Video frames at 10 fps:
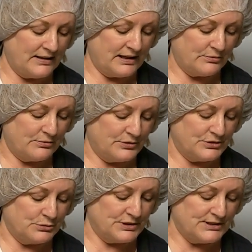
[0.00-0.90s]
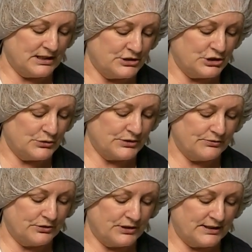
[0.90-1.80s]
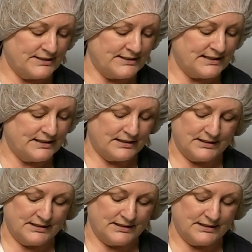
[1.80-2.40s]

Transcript: that was the reason I chose it for this.